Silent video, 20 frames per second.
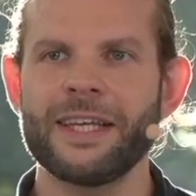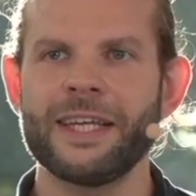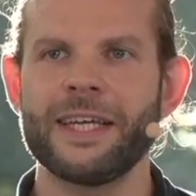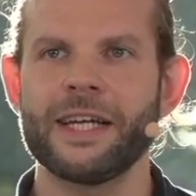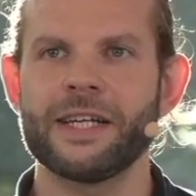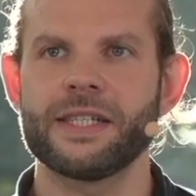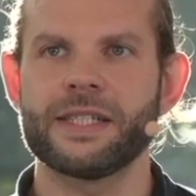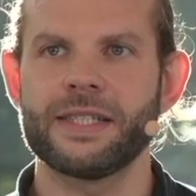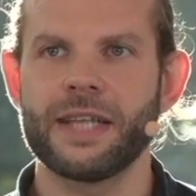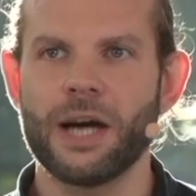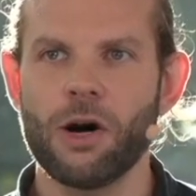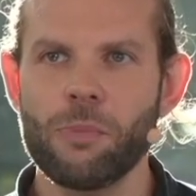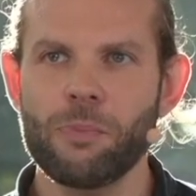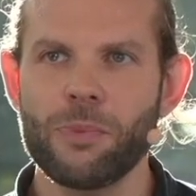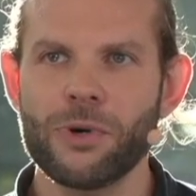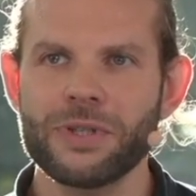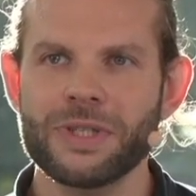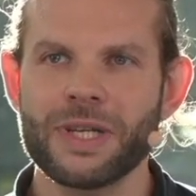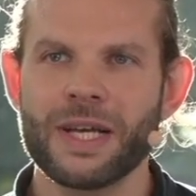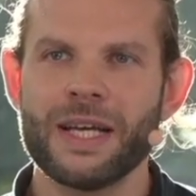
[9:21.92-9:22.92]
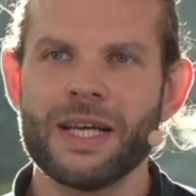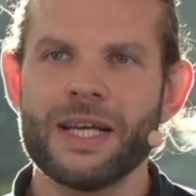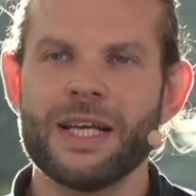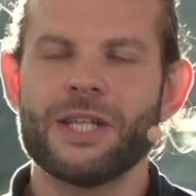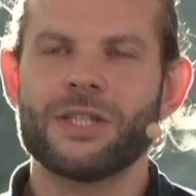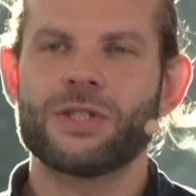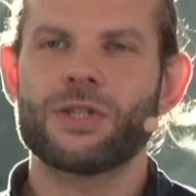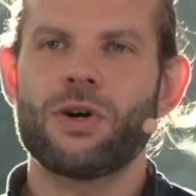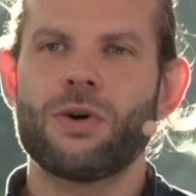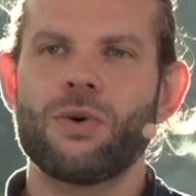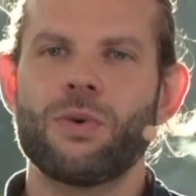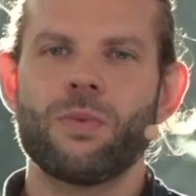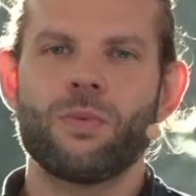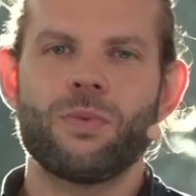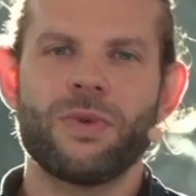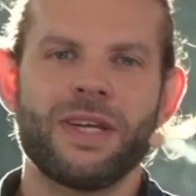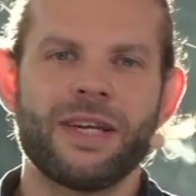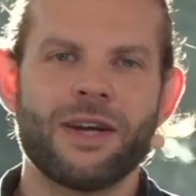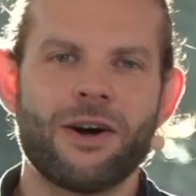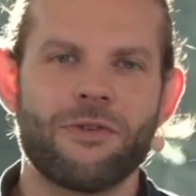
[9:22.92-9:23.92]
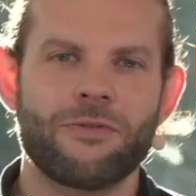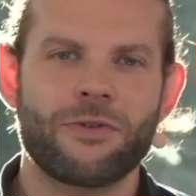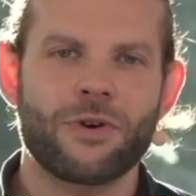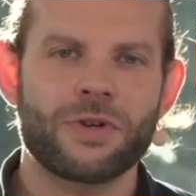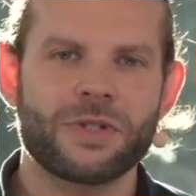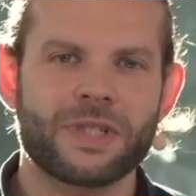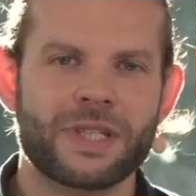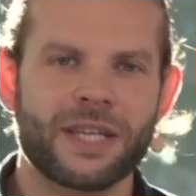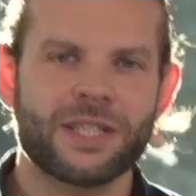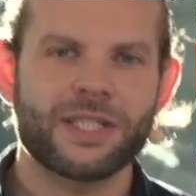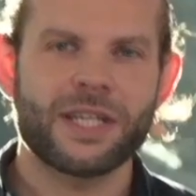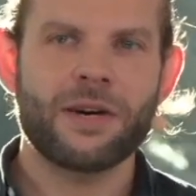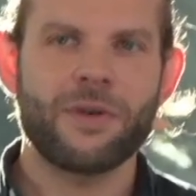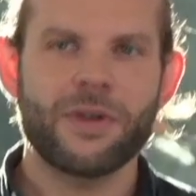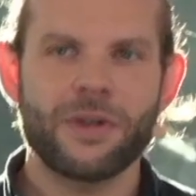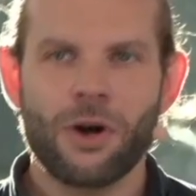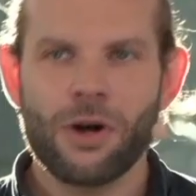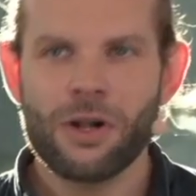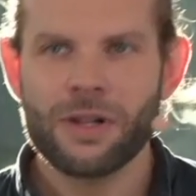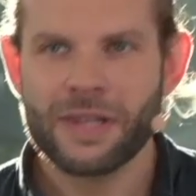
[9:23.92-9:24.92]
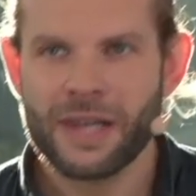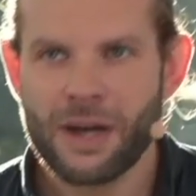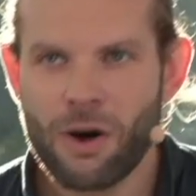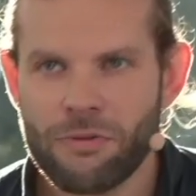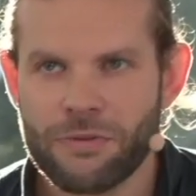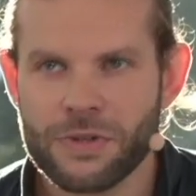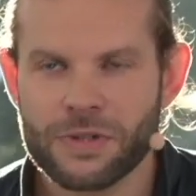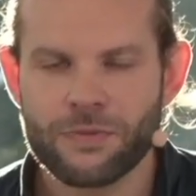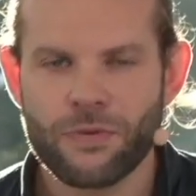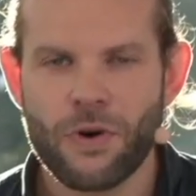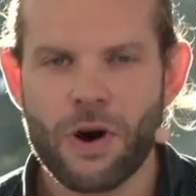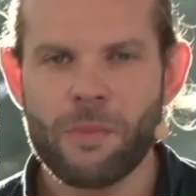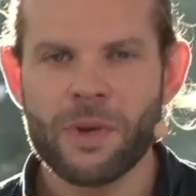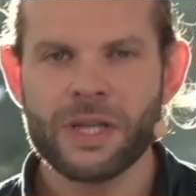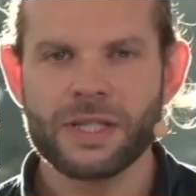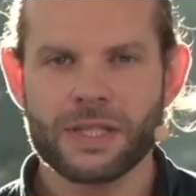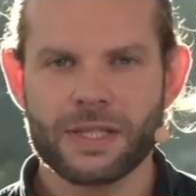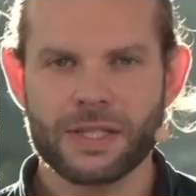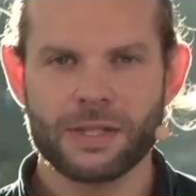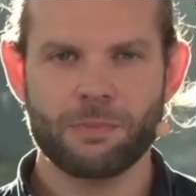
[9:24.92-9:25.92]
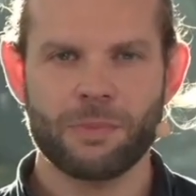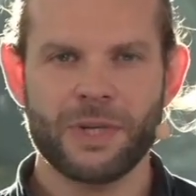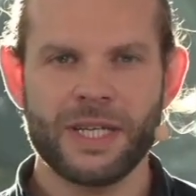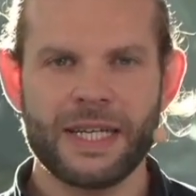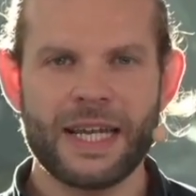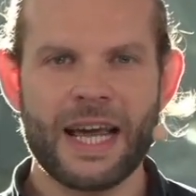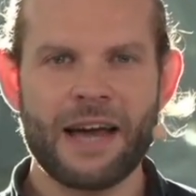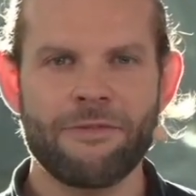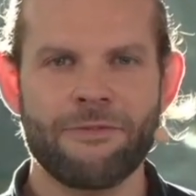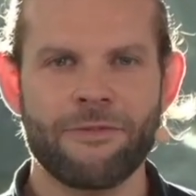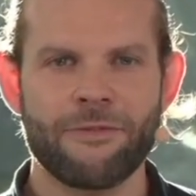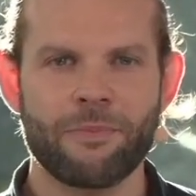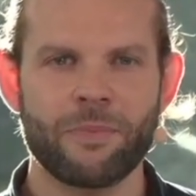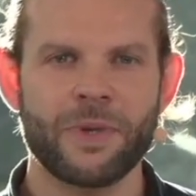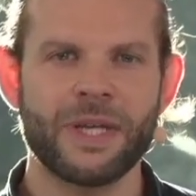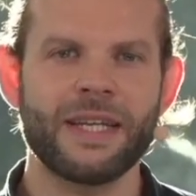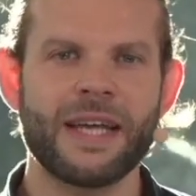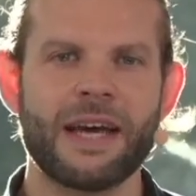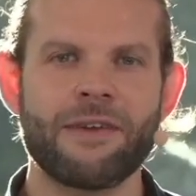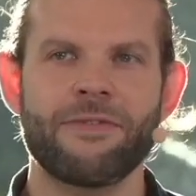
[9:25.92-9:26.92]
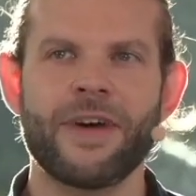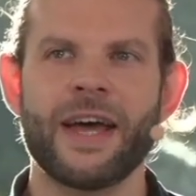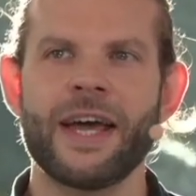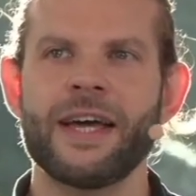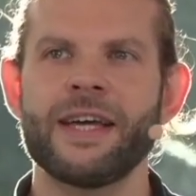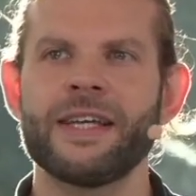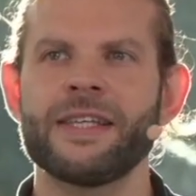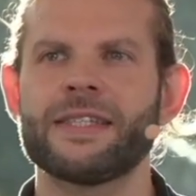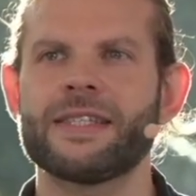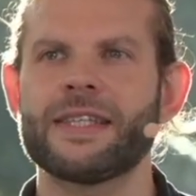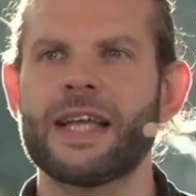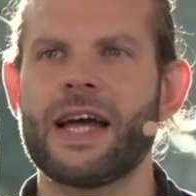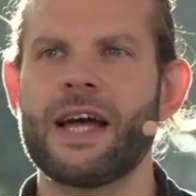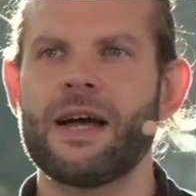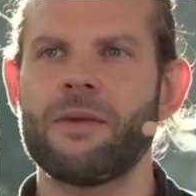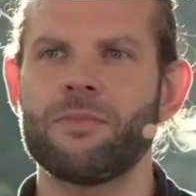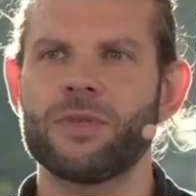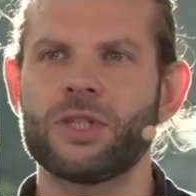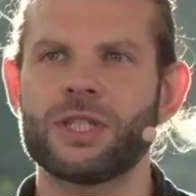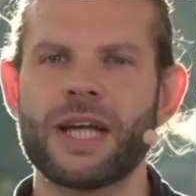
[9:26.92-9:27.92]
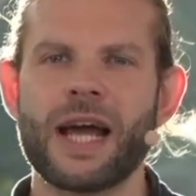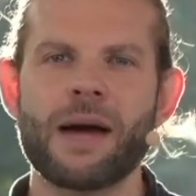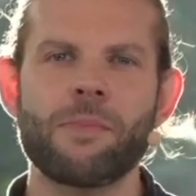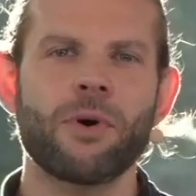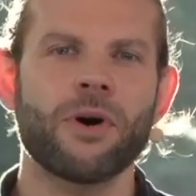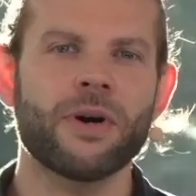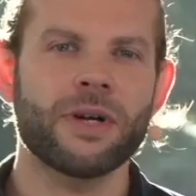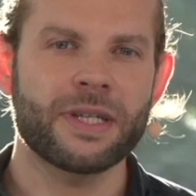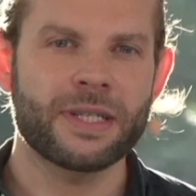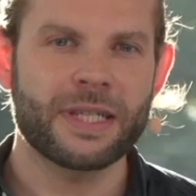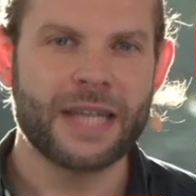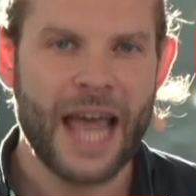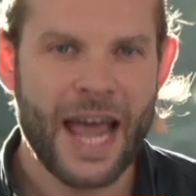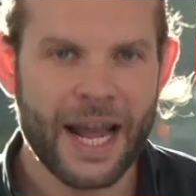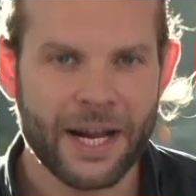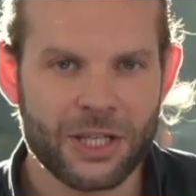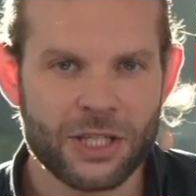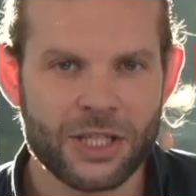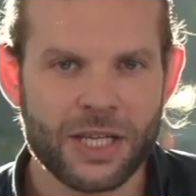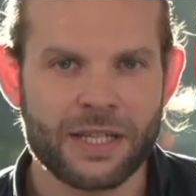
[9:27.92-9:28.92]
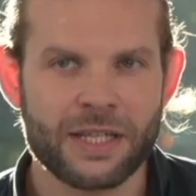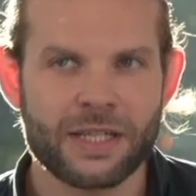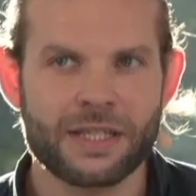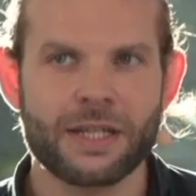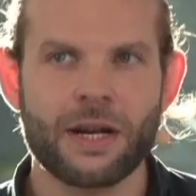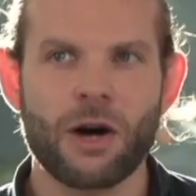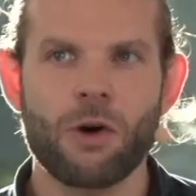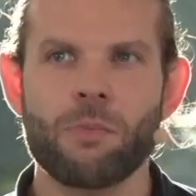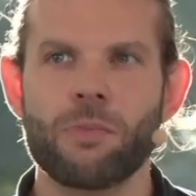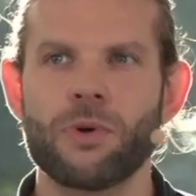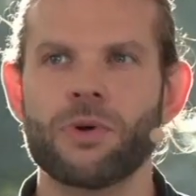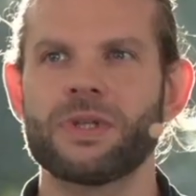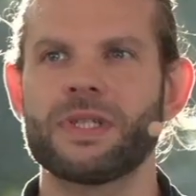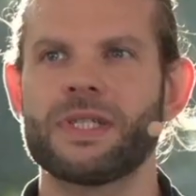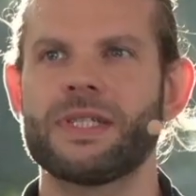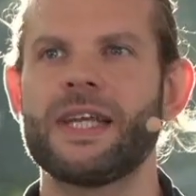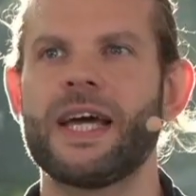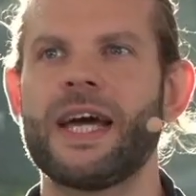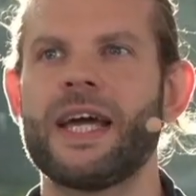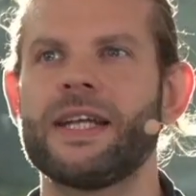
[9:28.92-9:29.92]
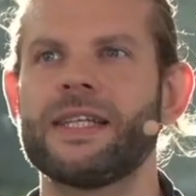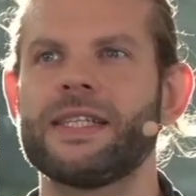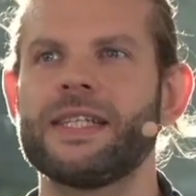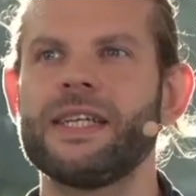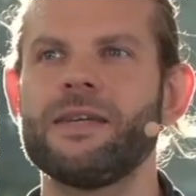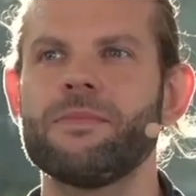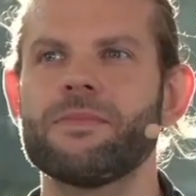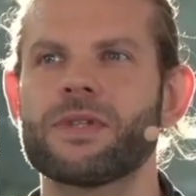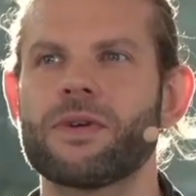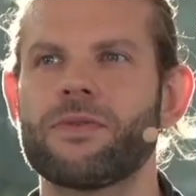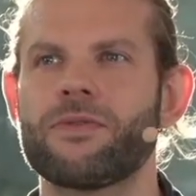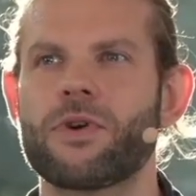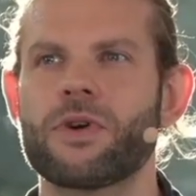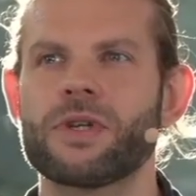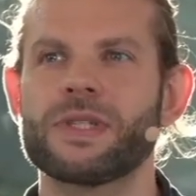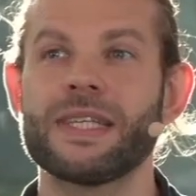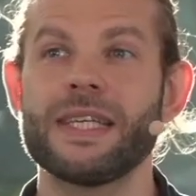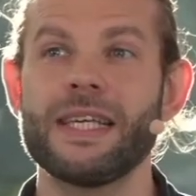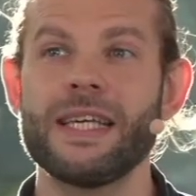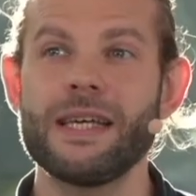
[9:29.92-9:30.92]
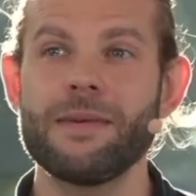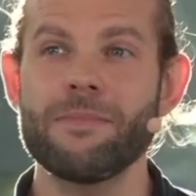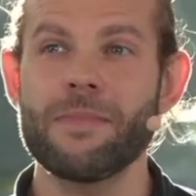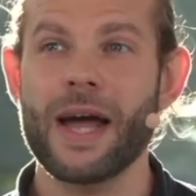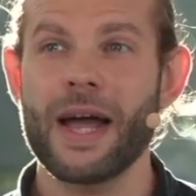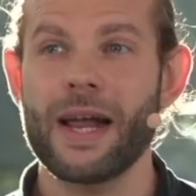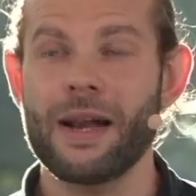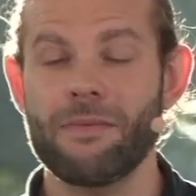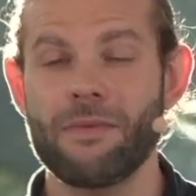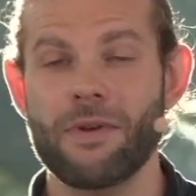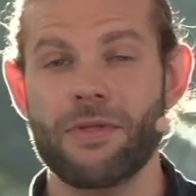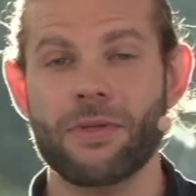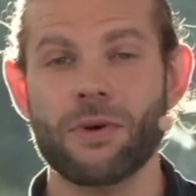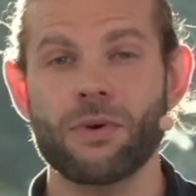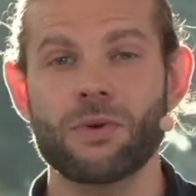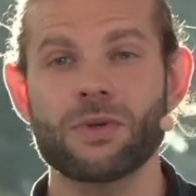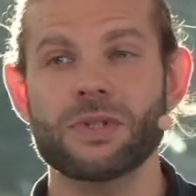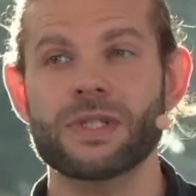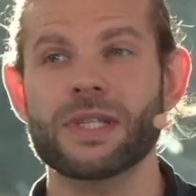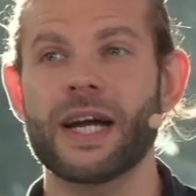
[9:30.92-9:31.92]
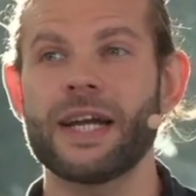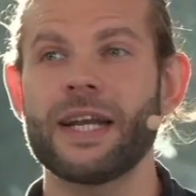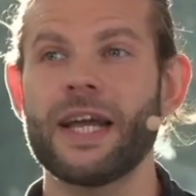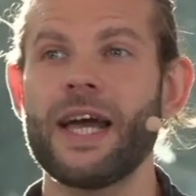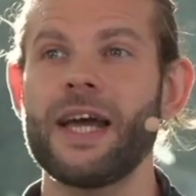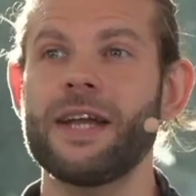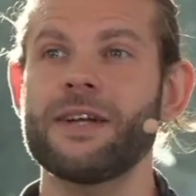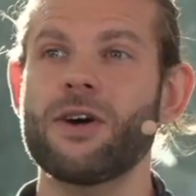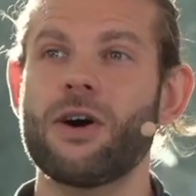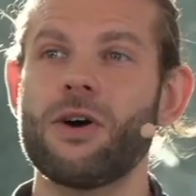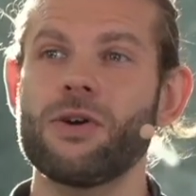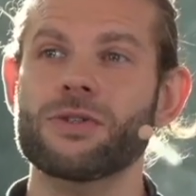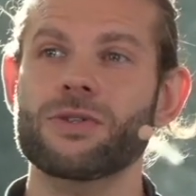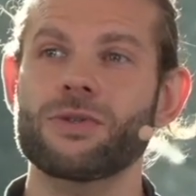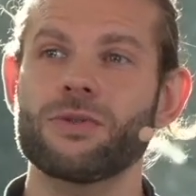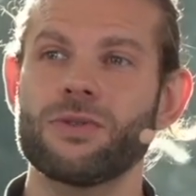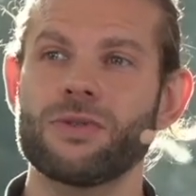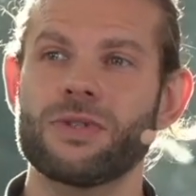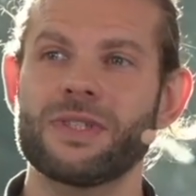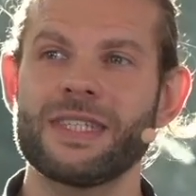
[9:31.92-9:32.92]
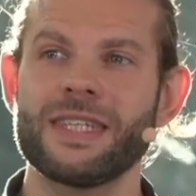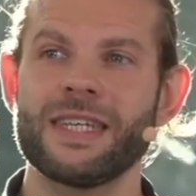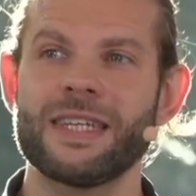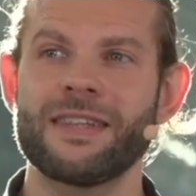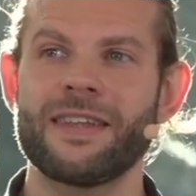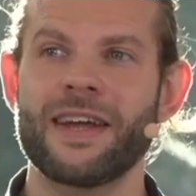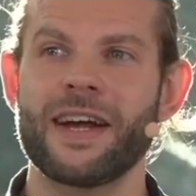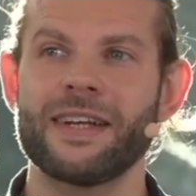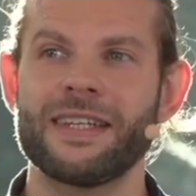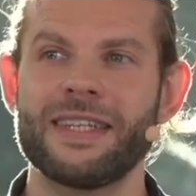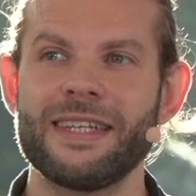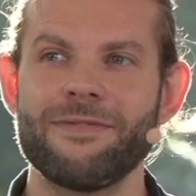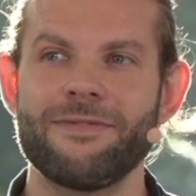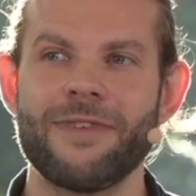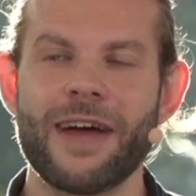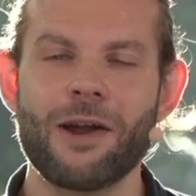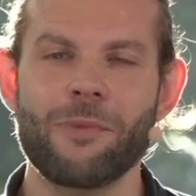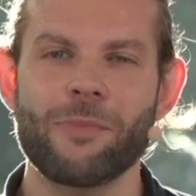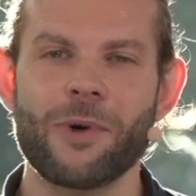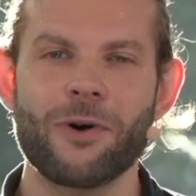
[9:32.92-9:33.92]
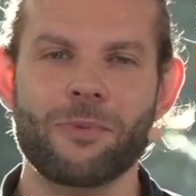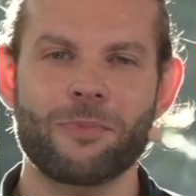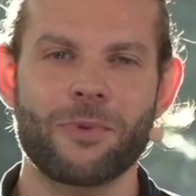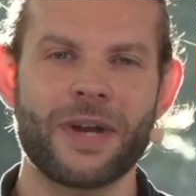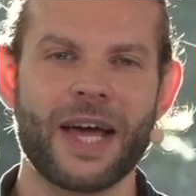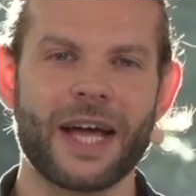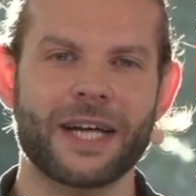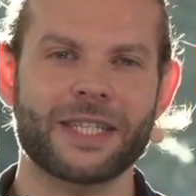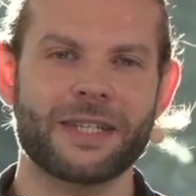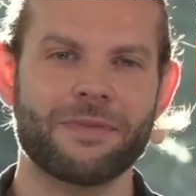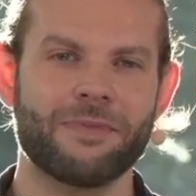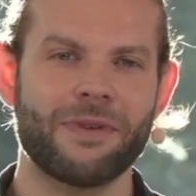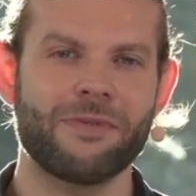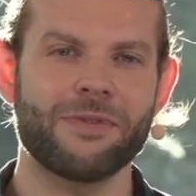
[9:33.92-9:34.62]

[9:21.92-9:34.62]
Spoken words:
Here's the output. So we, of course, can generate all the Office formats, PDF, PDFAs, SharePoint Action is an output, then Teams, of course, email with DocuSign, and also you see there d.velop output action.